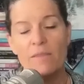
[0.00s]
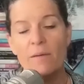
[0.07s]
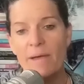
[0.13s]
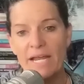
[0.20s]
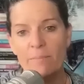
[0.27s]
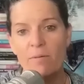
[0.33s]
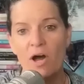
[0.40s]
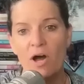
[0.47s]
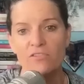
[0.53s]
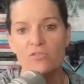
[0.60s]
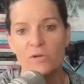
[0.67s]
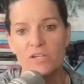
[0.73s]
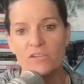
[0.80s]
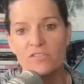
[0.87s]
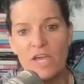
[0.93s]
the menopause
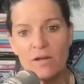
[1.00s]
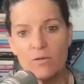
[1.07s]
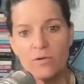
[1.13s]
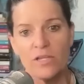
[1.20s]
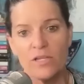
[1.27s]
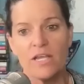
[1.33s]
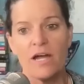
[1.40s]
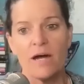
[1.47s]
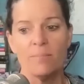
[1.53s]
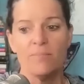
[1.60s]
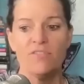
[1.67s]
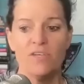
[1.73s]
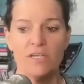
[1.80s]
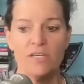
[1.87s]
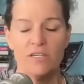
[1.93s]
reset really
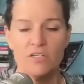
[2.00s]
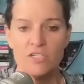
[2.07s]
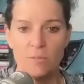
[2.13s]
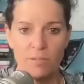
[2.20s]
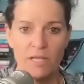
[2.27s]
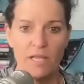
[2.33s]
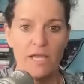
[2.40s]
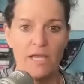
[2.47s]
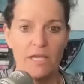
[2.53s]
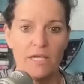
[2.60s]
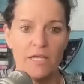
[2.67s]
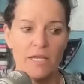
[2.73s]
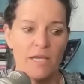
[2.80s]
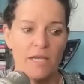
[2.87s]
comes into play.